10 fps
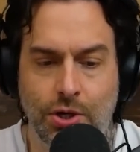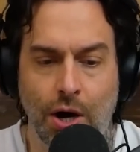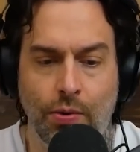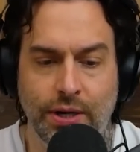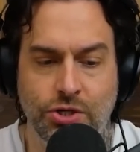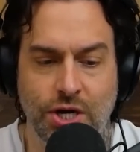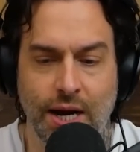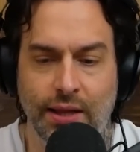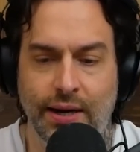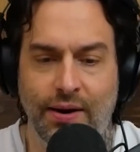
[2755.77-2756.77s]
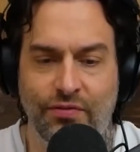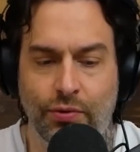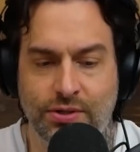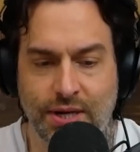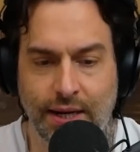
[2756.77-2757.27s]
going to jail, and now
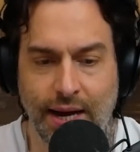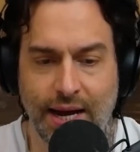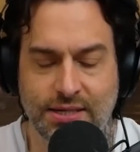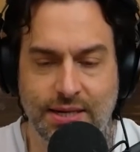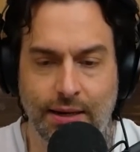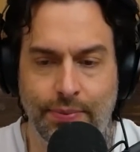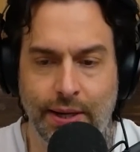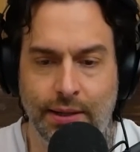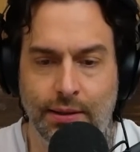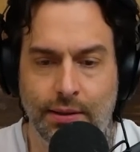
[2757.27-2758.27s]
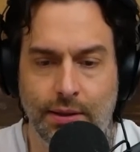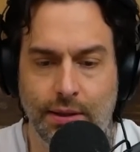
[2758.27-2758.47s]
everyone's like, ah, celebrate her.